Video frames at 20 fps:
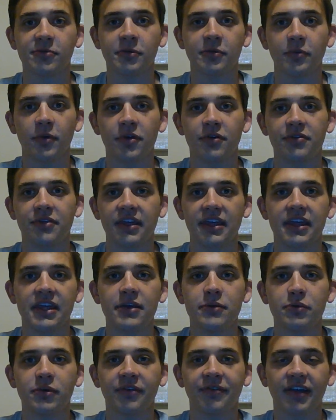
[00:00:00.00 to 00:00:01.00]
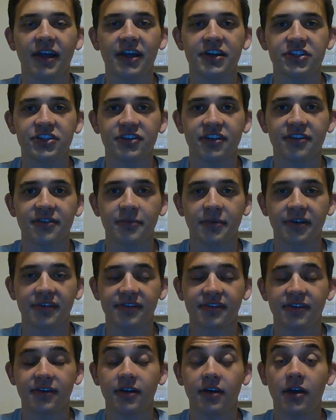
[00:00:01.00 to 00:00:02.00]
whether the Heat would have had just
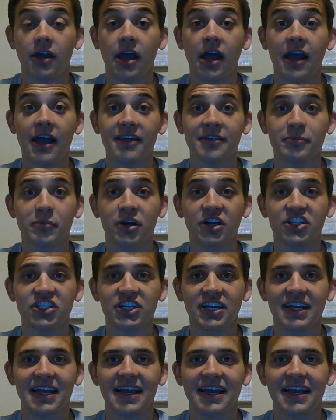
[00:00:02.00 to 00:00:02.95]
as much